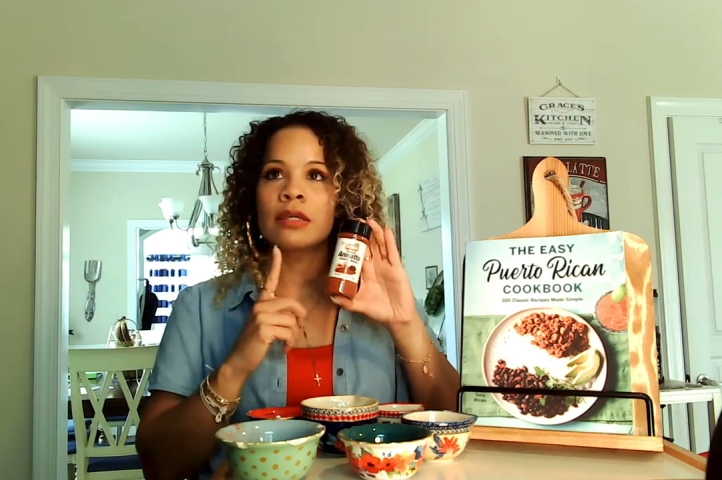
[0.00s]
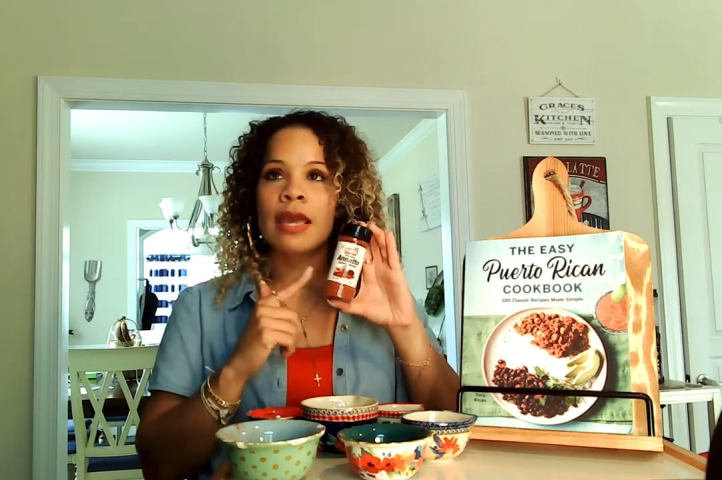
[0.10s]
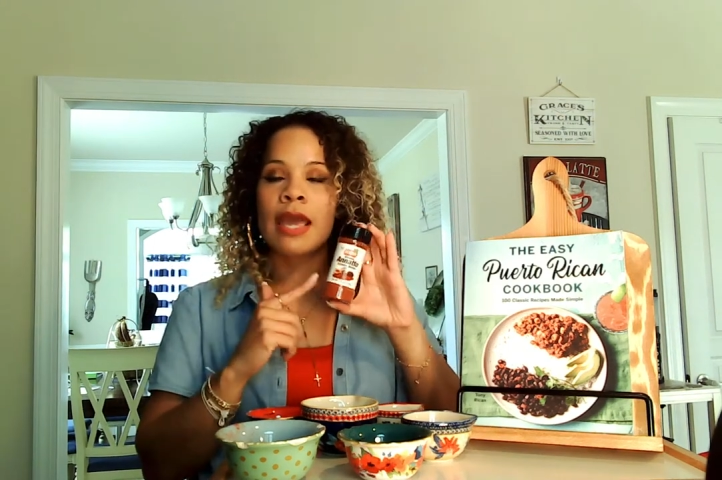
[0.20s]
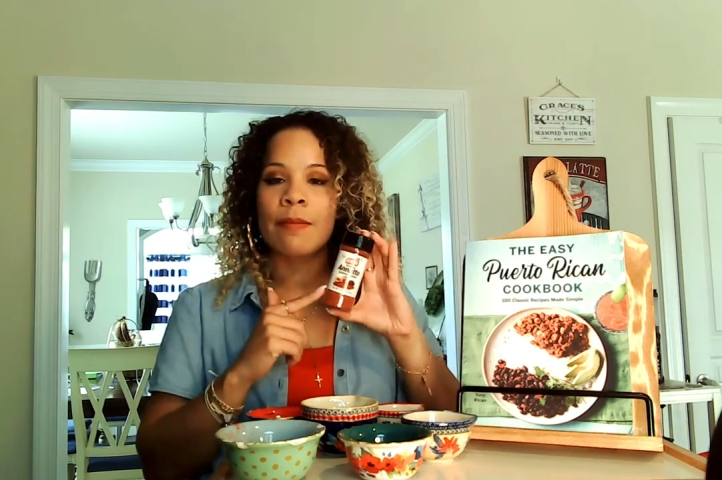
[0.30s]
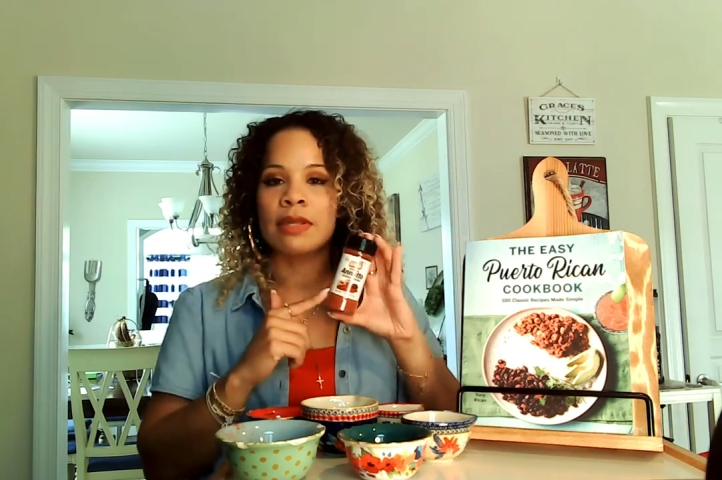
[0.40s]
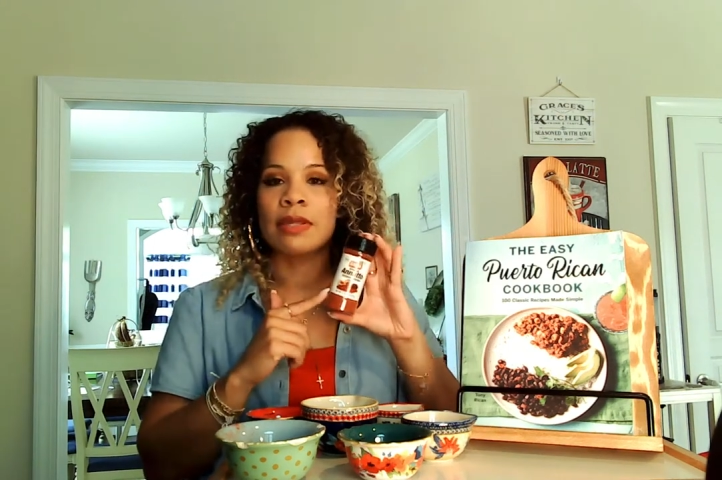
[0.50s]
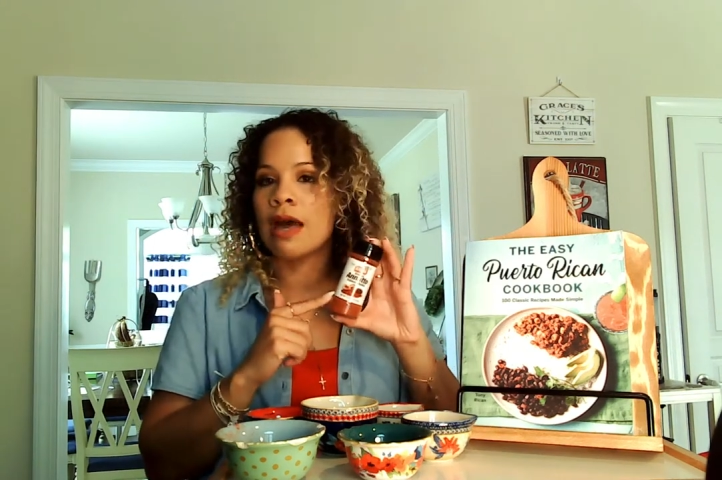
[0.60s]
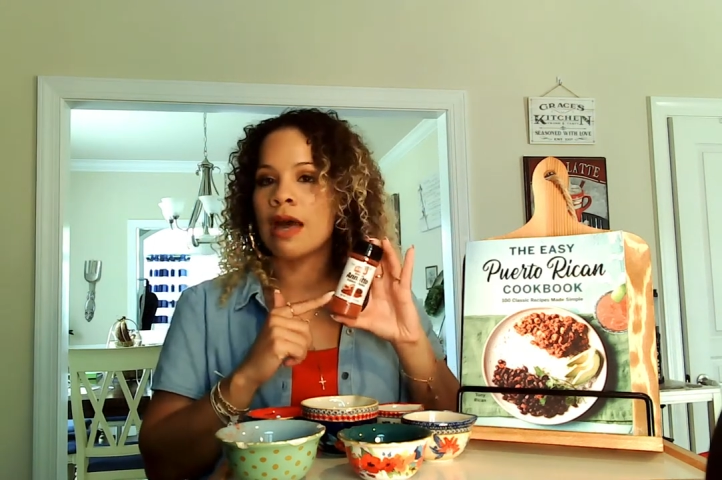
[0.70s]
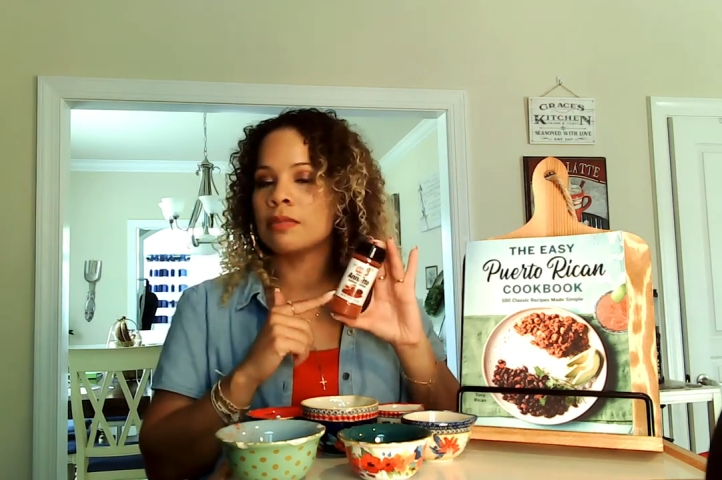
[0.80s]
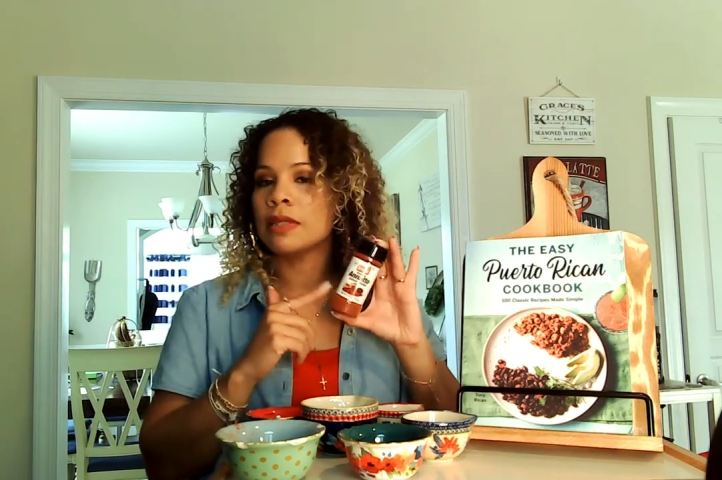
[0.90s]

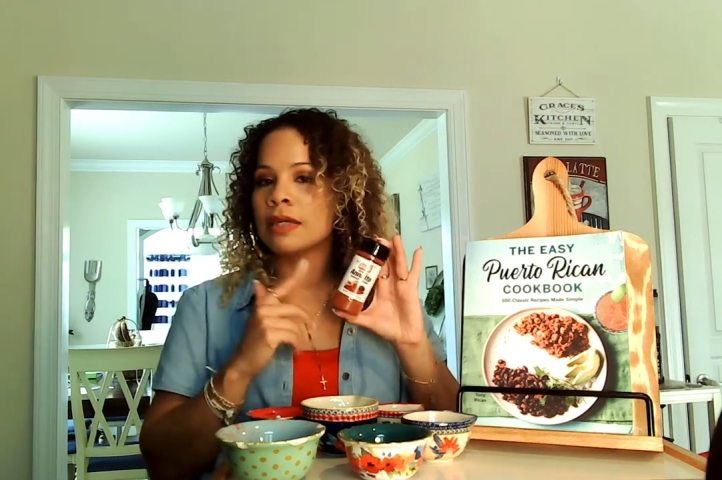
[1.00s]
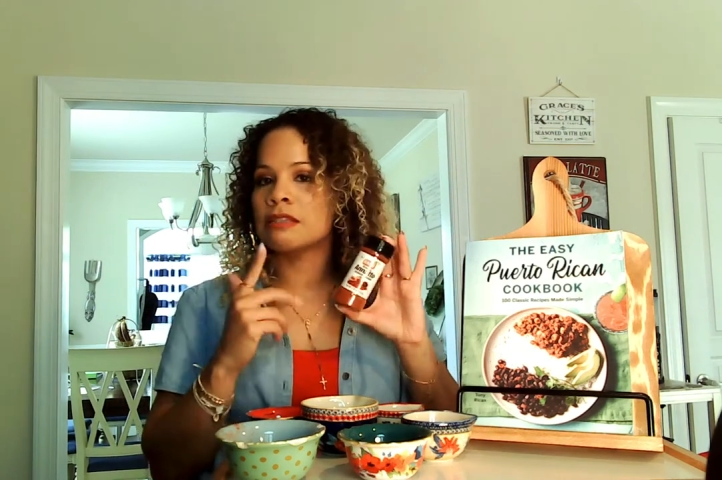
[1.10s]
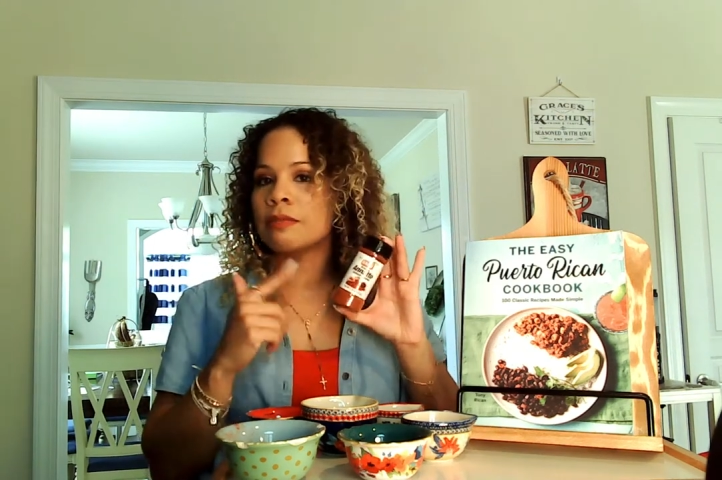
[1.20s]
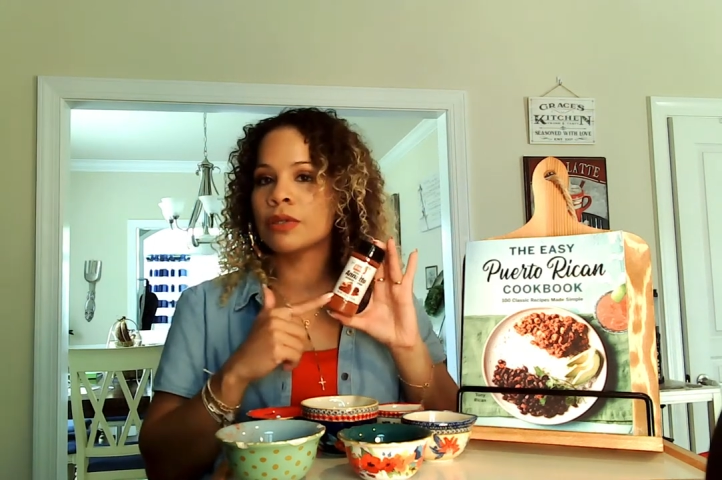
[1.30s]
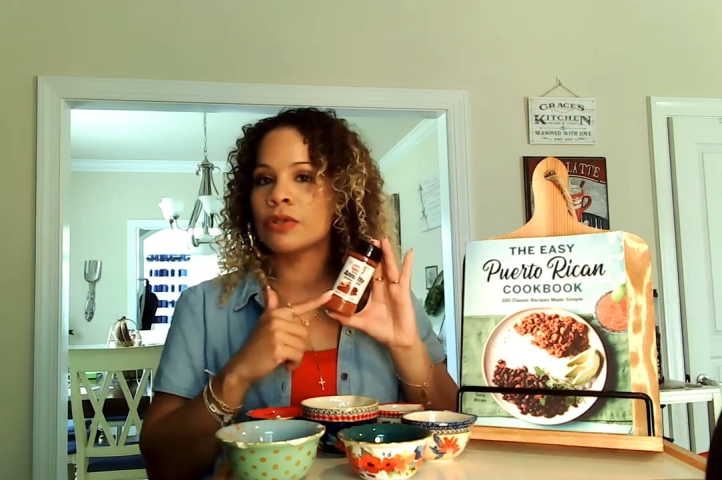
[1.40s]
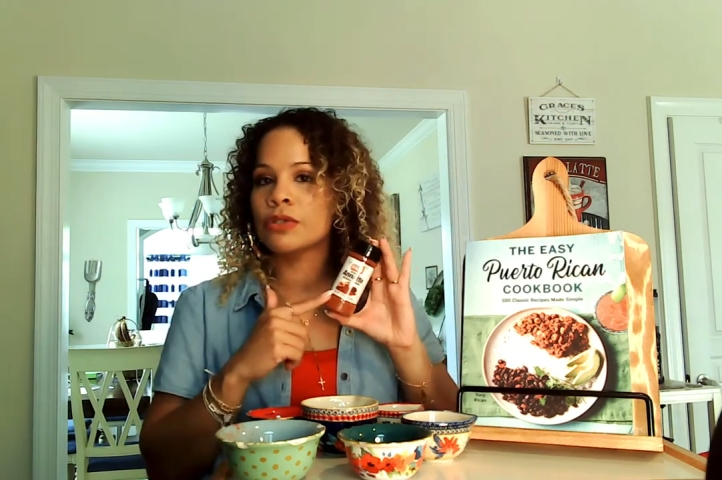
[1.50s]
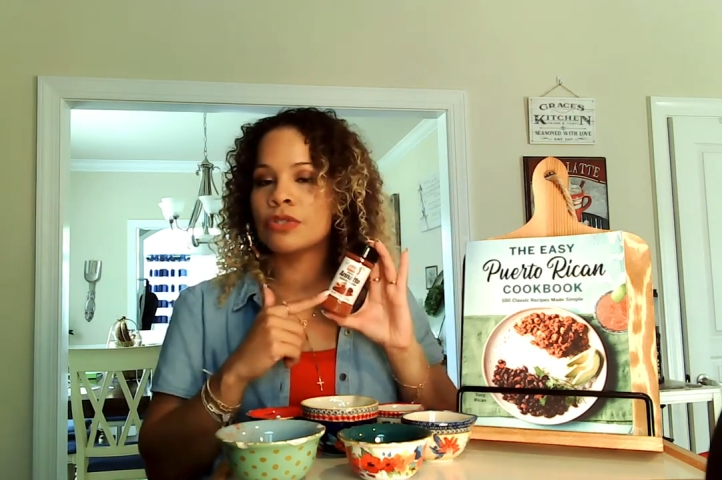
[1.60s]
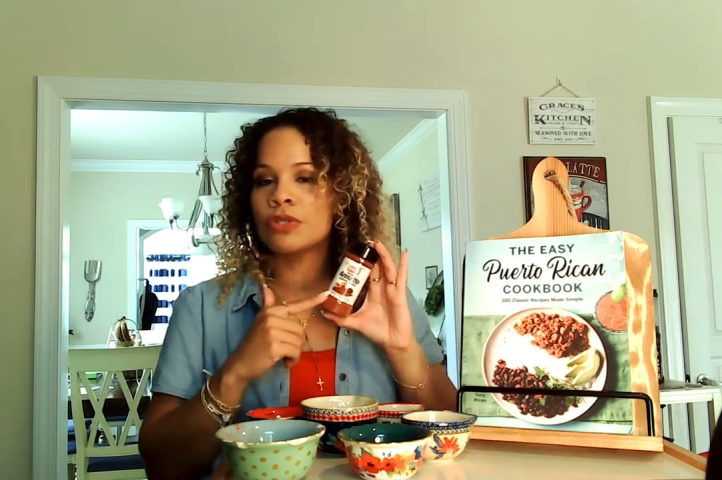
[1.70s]
Amazon because my grocery